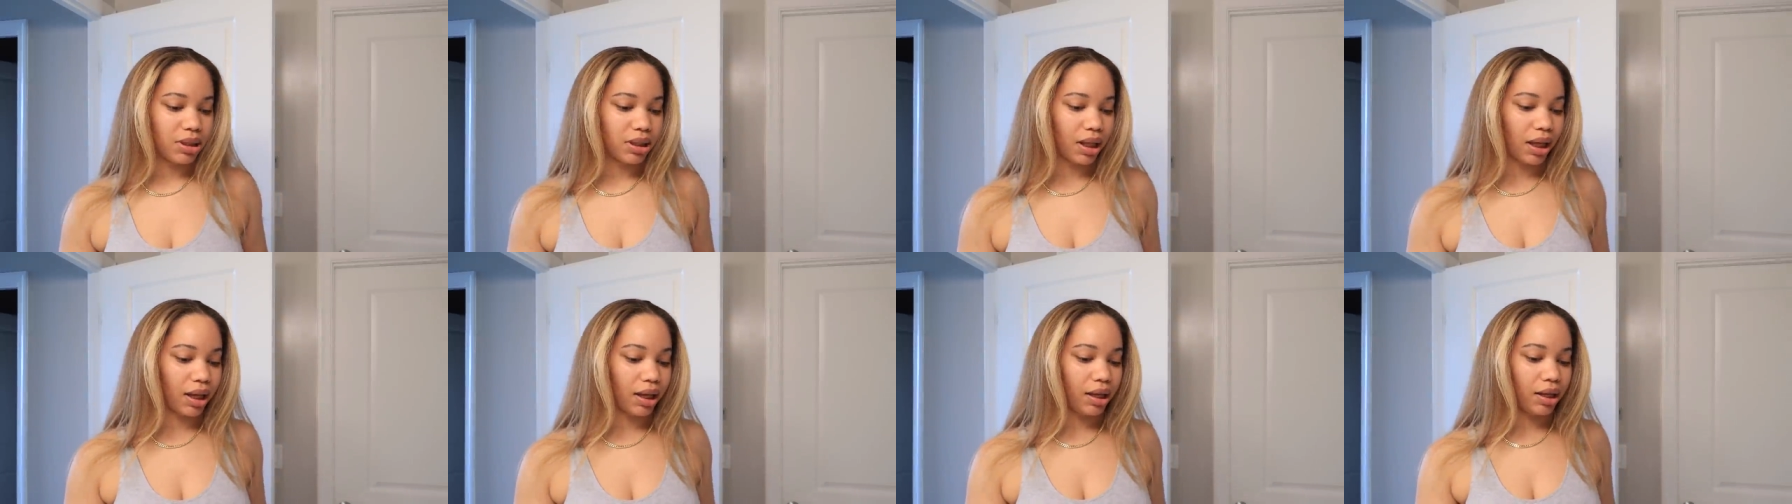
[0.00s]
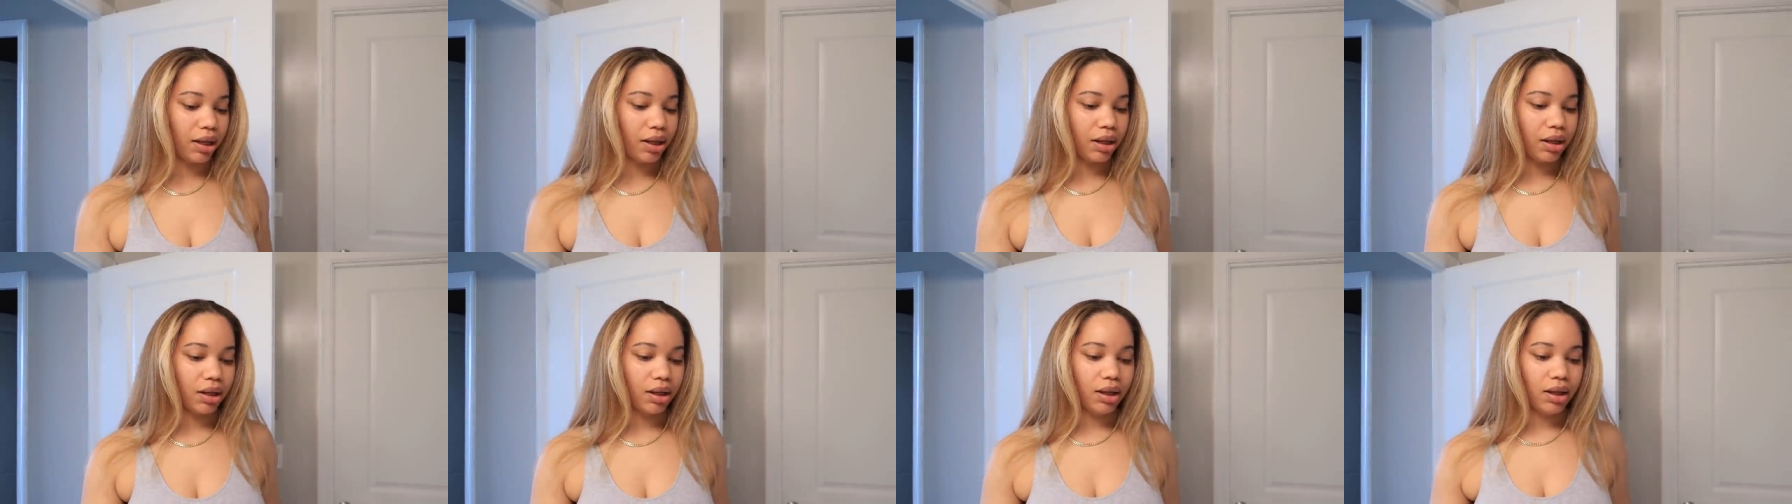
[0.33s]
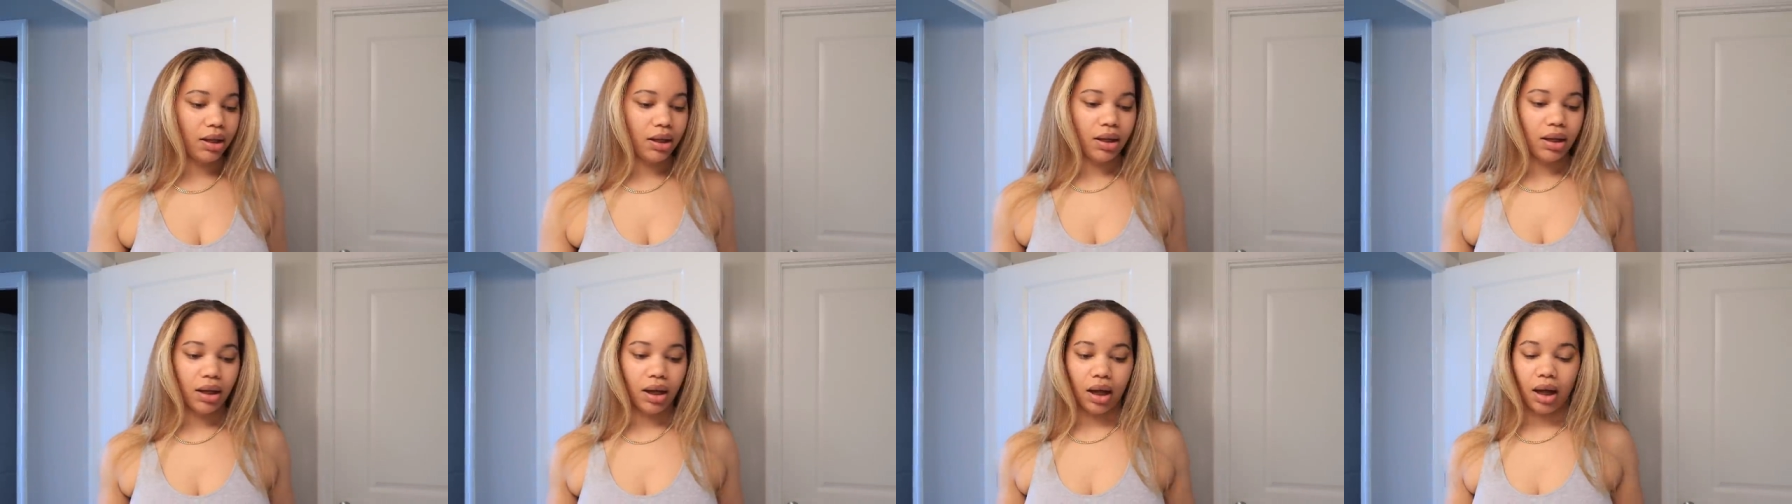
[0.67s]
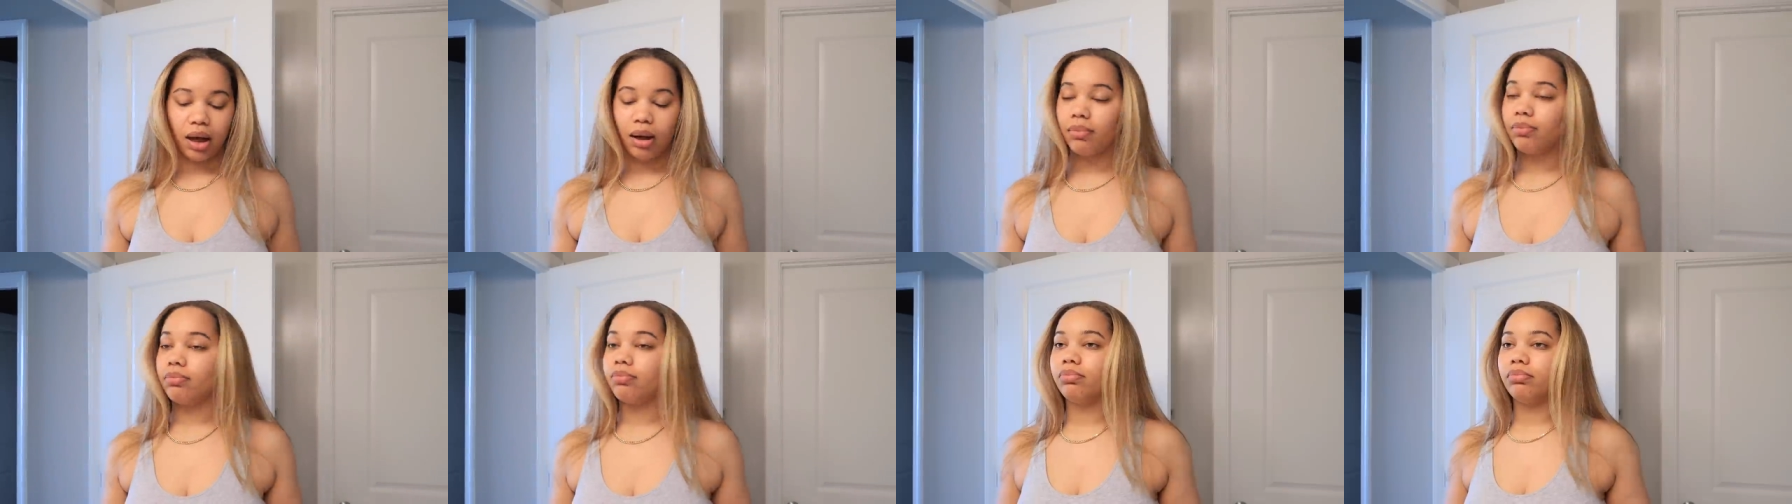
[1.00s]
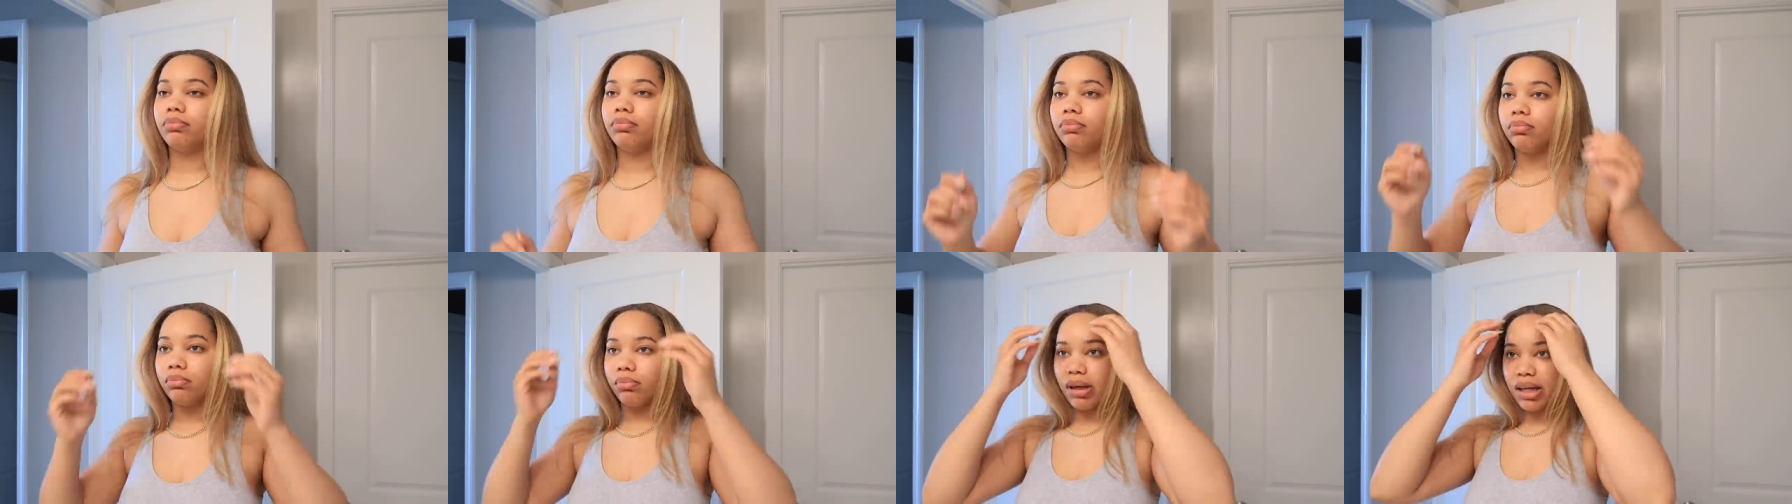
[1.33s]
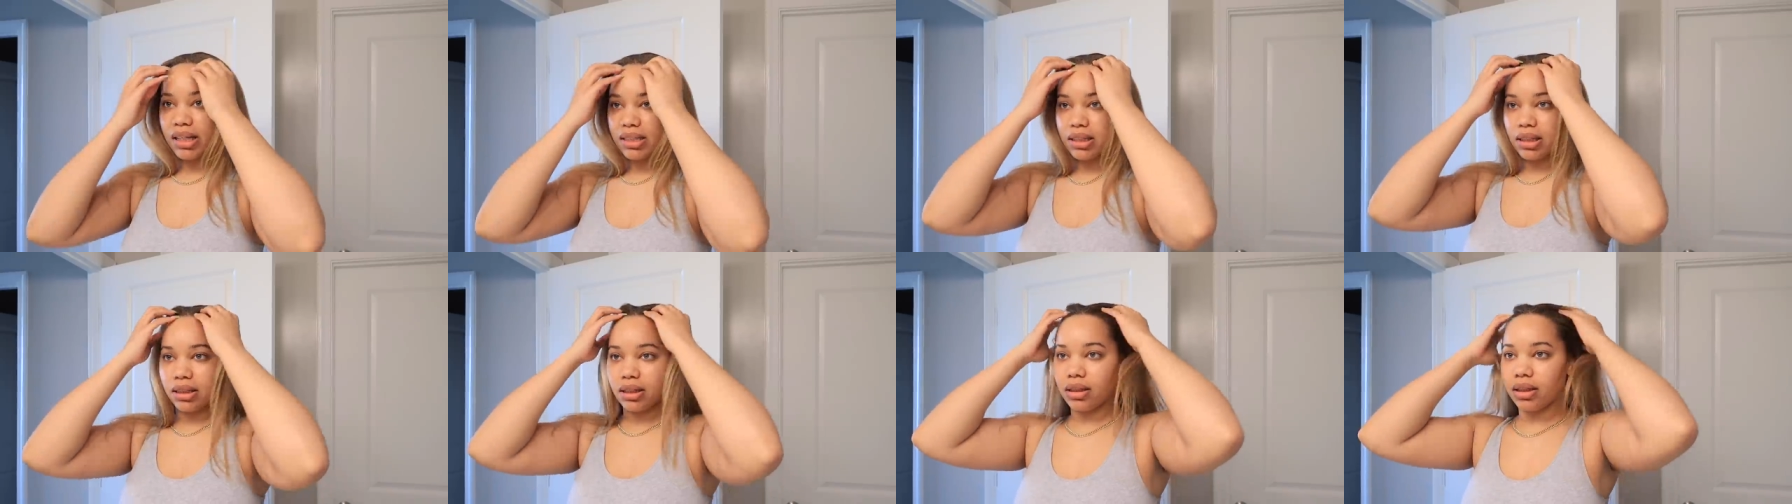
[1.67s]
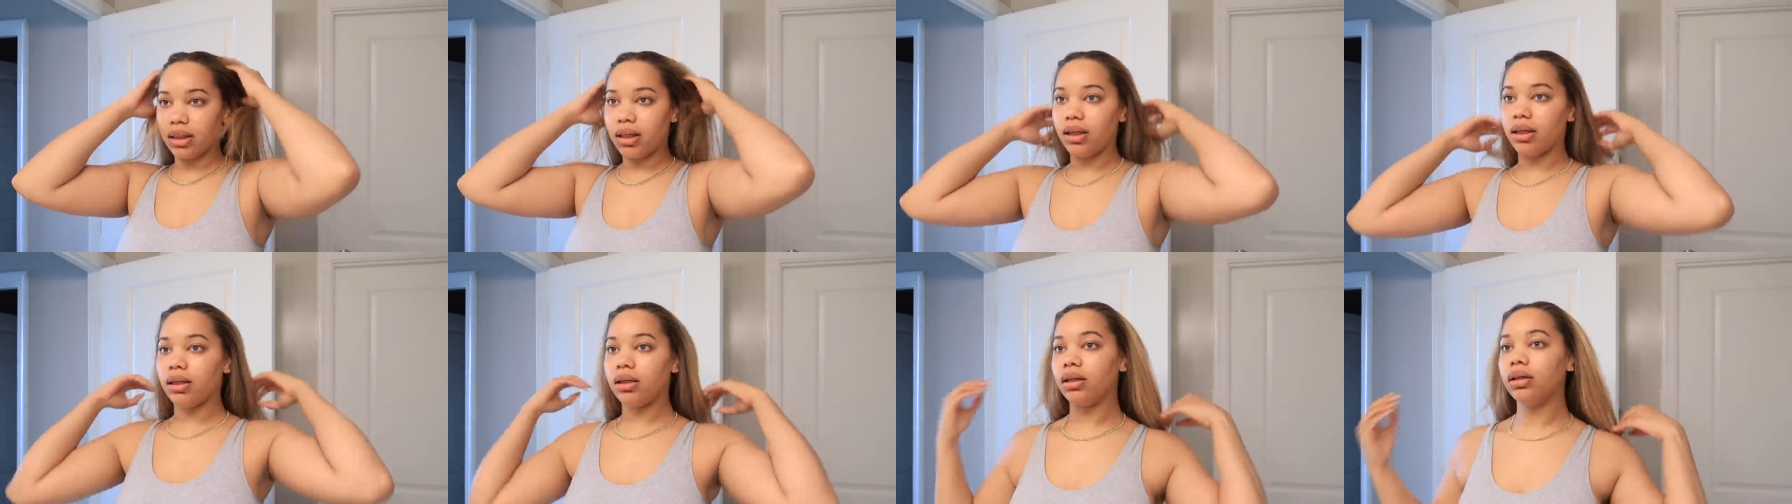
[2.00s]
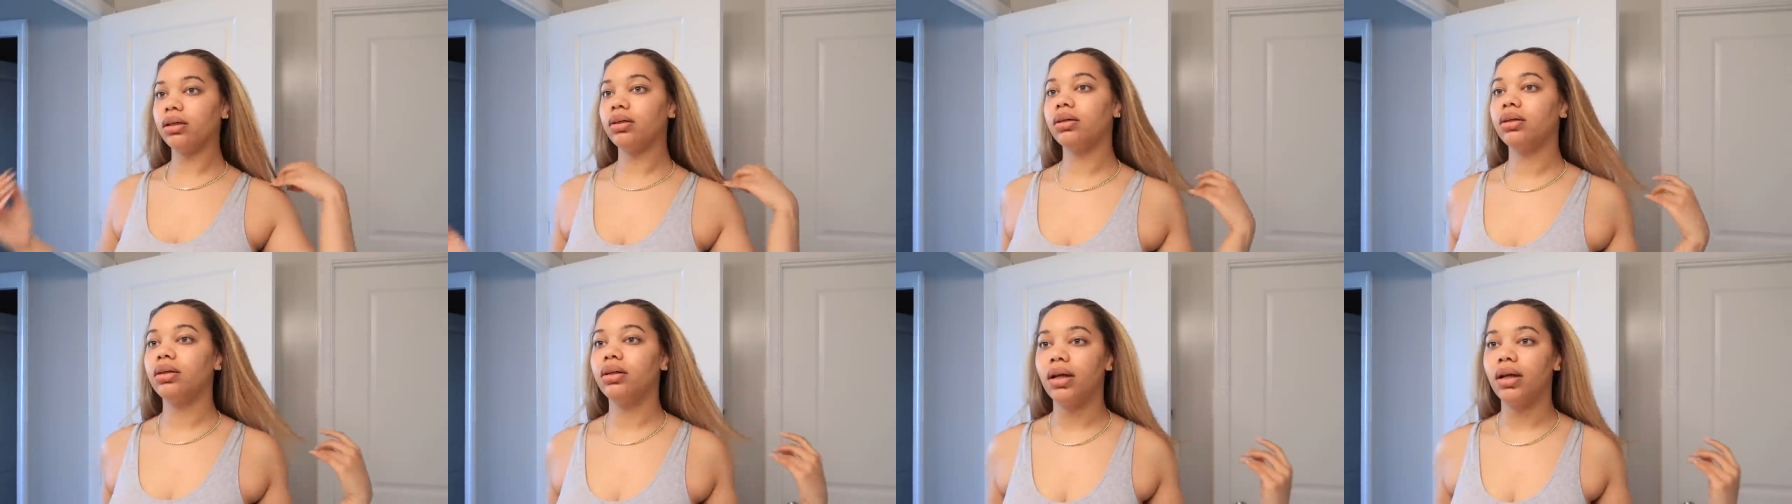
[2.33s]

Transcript: Like, I'm basically